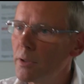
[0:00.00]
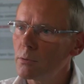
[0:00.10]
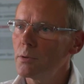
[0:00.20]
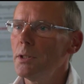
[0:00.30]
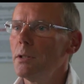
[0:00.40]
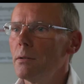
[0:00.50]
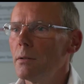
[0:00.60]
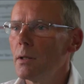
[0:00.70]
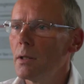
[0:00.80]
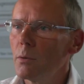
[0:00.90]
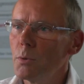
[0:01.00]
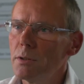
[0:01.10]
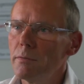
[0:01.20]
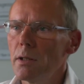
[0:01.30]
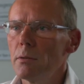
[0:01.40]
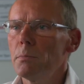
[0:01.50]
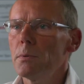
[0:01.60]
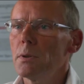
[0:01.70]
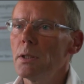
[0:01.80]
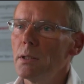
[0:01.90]
foundry. Uh, we develop
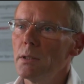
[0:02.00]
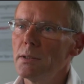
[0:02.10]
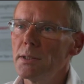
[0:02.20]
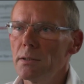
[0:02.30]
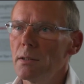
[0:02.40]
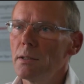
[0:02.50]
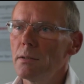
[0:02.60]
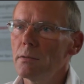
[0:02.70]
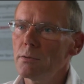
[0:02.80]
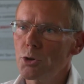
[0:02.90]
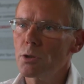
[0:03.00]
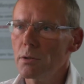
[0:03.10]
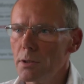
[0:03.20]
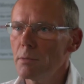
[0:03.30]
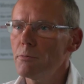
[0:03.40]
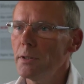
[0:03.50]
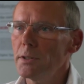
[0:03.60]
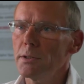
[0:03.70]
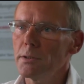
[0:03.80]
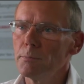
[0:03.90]
and design digital
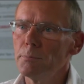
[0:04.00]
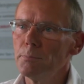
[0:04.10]
typefaces